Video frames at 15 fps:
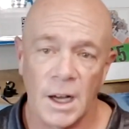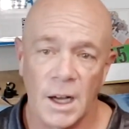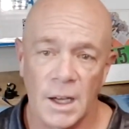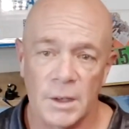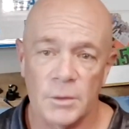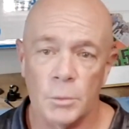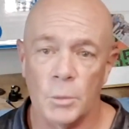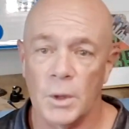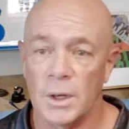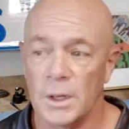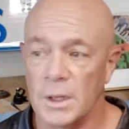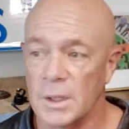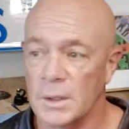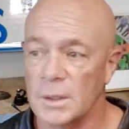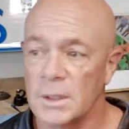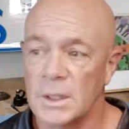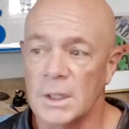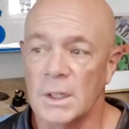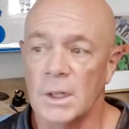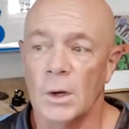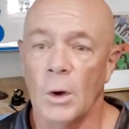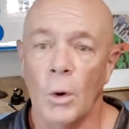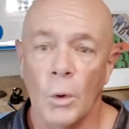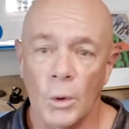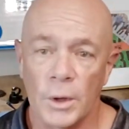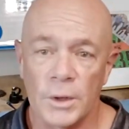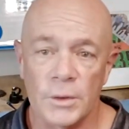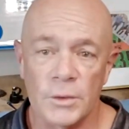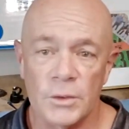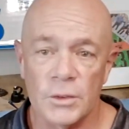I wear a
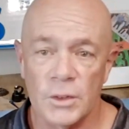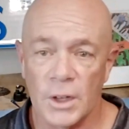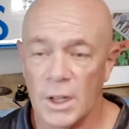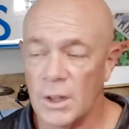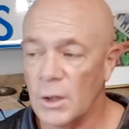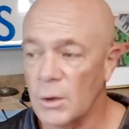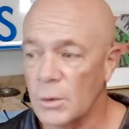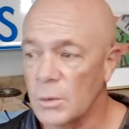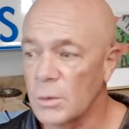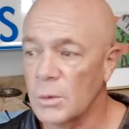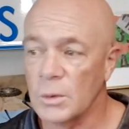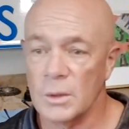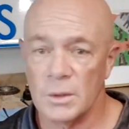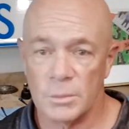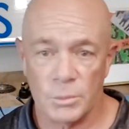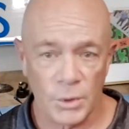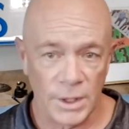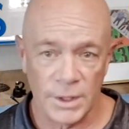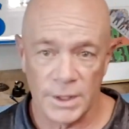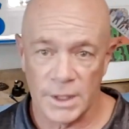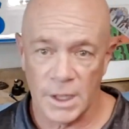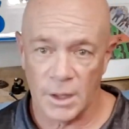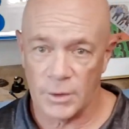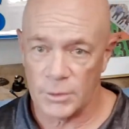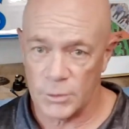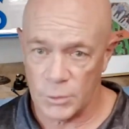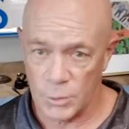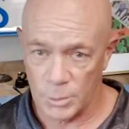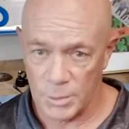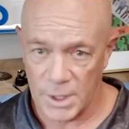orange, yellow, or brightly
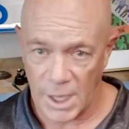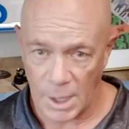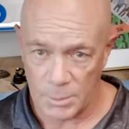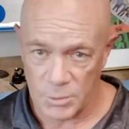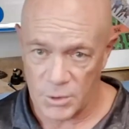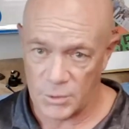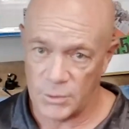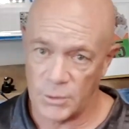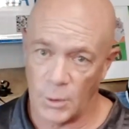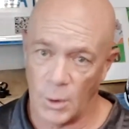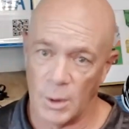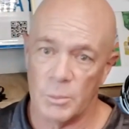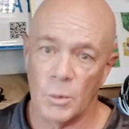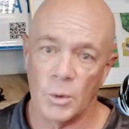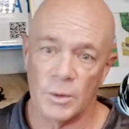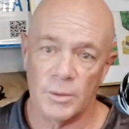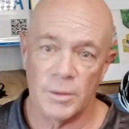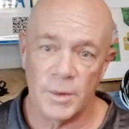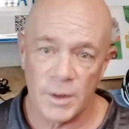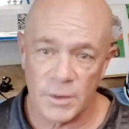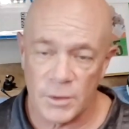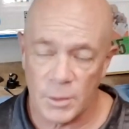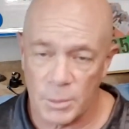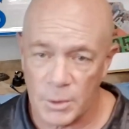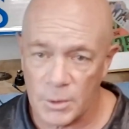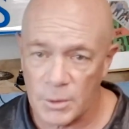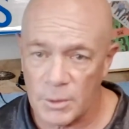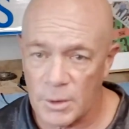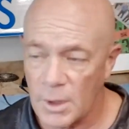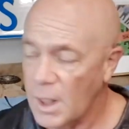colored swim cap just so I'm more
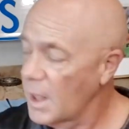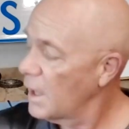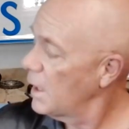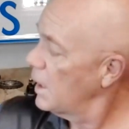visible